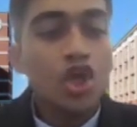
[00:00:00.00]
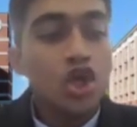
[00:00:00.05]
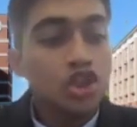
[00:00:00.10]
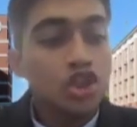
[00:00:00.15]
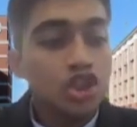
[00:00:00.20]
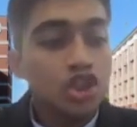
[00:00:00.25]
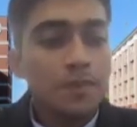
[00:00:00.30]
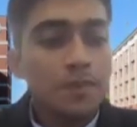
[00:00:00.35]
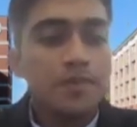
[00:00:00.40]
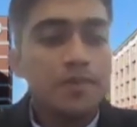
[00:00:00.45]

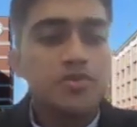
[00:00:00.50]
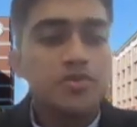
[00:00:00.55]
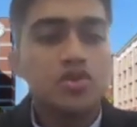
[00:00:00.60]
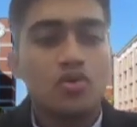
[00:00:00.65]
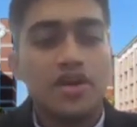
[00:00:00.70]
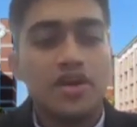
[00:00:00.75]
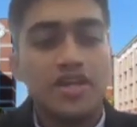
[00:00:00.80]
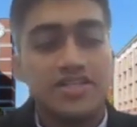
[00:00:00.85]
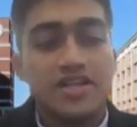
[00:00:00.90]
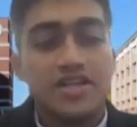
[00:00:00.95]
ShopUp Store
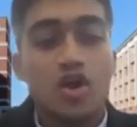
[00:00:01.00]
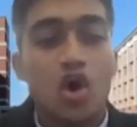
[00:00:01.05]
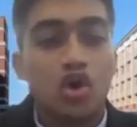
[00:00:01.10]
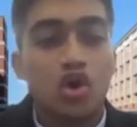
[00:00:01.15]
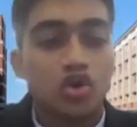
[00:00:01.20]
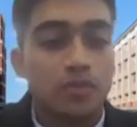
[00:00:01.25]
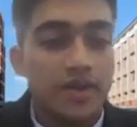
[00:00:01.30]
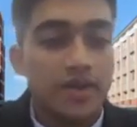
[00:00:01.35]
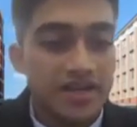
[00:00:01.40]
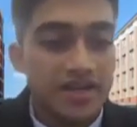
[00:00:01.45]
is an
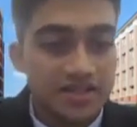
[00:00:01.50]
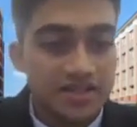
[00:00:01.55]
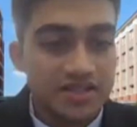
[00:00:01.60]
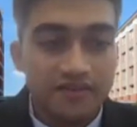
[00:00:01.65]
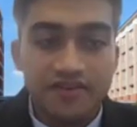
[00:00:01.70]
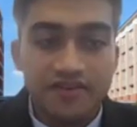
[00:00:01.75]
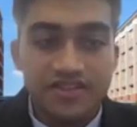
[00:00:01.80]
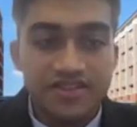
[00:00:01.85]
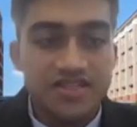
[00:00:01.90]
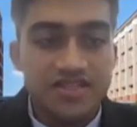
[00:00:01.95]
automated
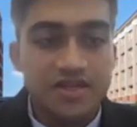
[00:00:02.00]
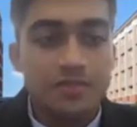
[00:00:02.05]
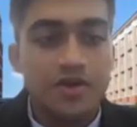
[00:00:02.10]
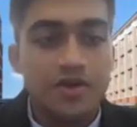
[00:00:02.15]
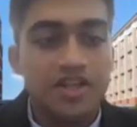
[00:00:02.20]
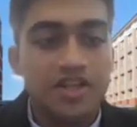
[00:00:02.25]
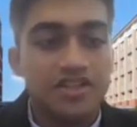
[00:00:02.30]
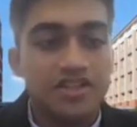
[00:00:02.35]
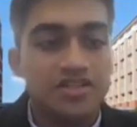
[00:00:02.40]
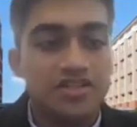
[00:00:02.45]
service system
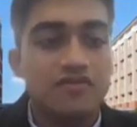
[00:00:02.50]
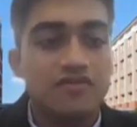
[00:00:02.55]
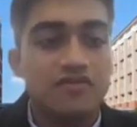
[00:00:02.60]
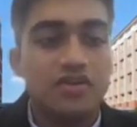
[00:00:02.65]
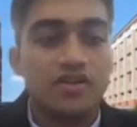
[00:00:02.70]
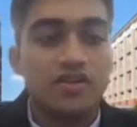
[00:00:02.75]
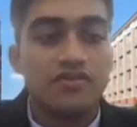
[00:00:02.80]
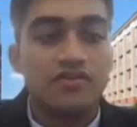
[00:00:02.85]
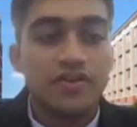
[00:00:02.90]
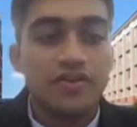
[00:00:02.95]
registered for
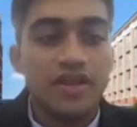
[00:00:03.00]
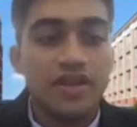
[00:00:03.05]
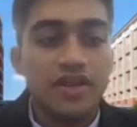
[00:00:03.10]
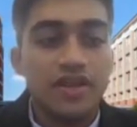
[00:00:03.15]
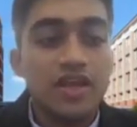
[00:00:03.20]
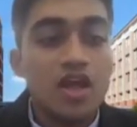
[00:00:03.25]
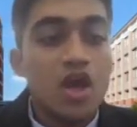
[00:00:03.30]
the free